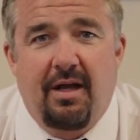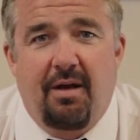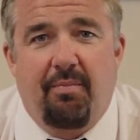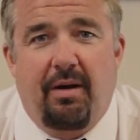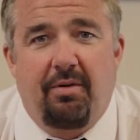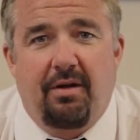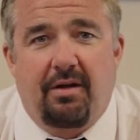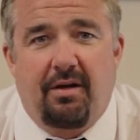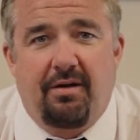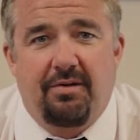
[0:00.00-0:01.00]
A bubble
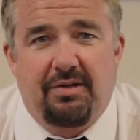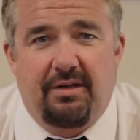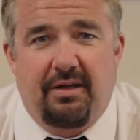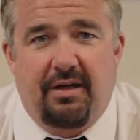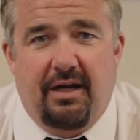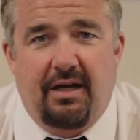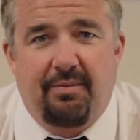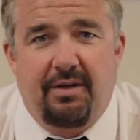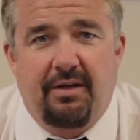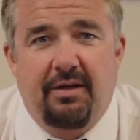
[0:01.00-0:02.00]
occurs in the
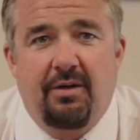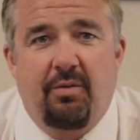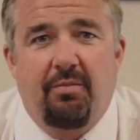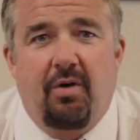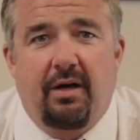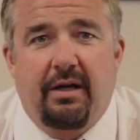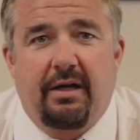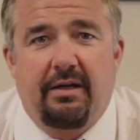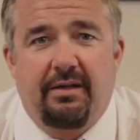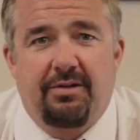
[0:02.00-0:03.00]
economy when
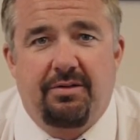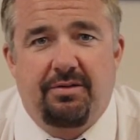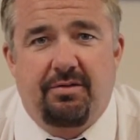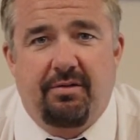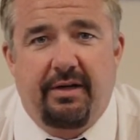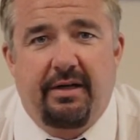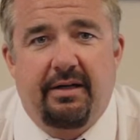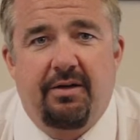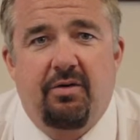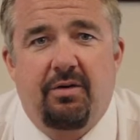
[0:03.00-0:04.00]
market conditions create
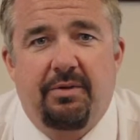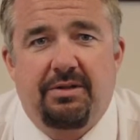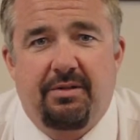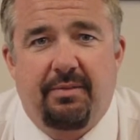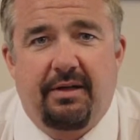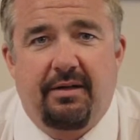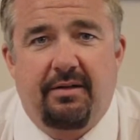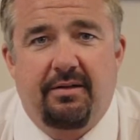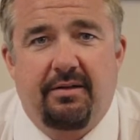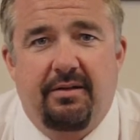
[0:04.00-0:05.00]
enormous
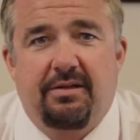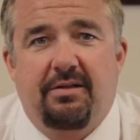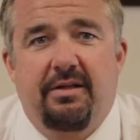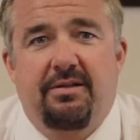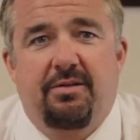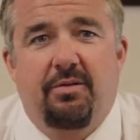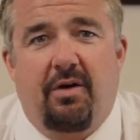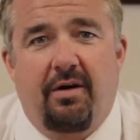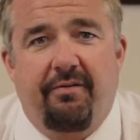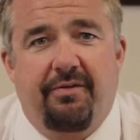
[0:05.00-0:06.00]
demand. This leads to
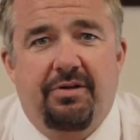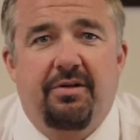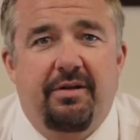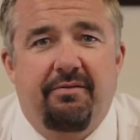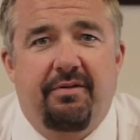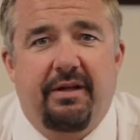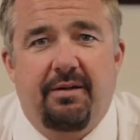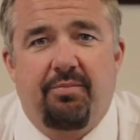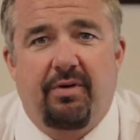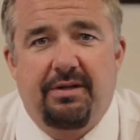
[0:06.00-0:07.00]
artificially
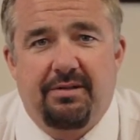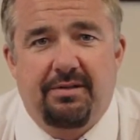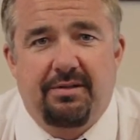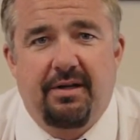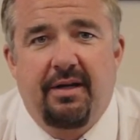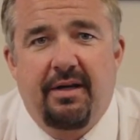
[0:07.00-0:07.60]
inflated prices.